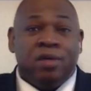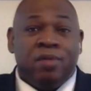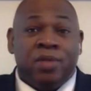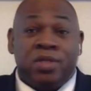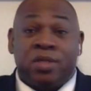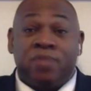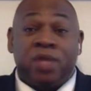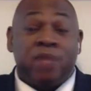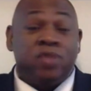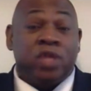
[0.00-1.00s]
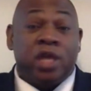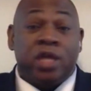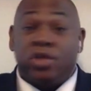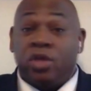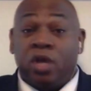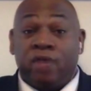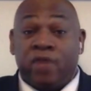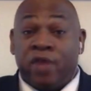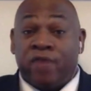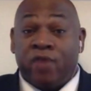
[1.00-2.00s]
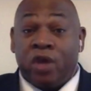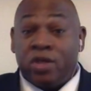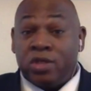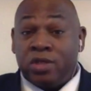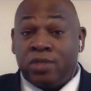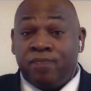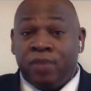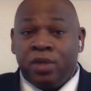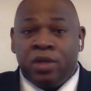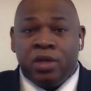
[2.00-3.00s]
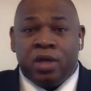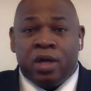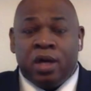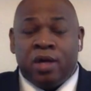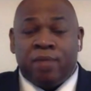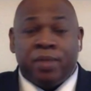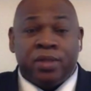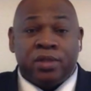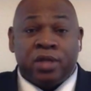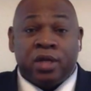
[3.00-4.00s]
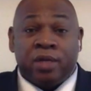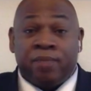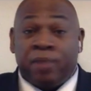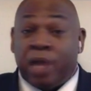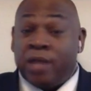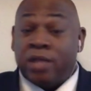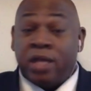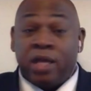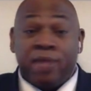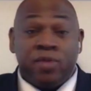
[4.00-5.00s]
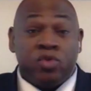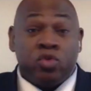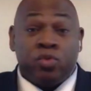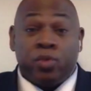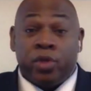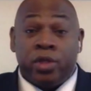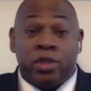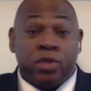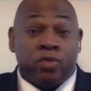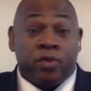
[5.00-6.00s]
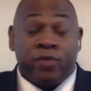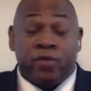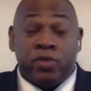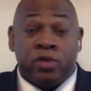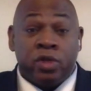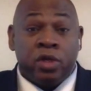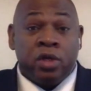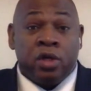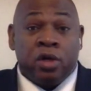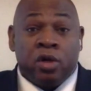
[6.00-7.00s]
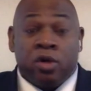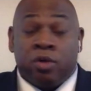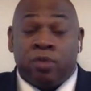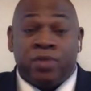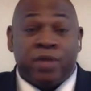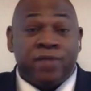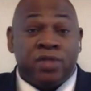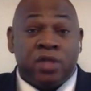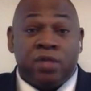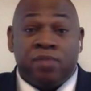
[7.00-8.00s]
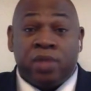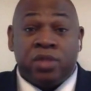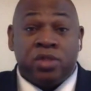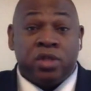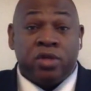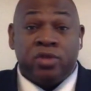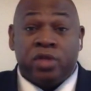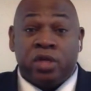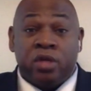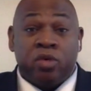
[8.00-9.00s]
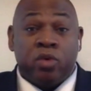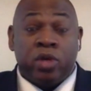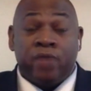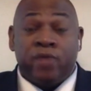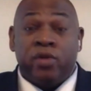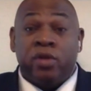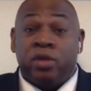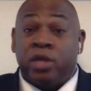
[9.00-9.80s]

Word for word: but sometimes you can't turn off that faucet. Mm-hmm. Uh, but uh, guys like him and Drew Brees and Rivers are 17 plus years in or whatever, and mm-hmm.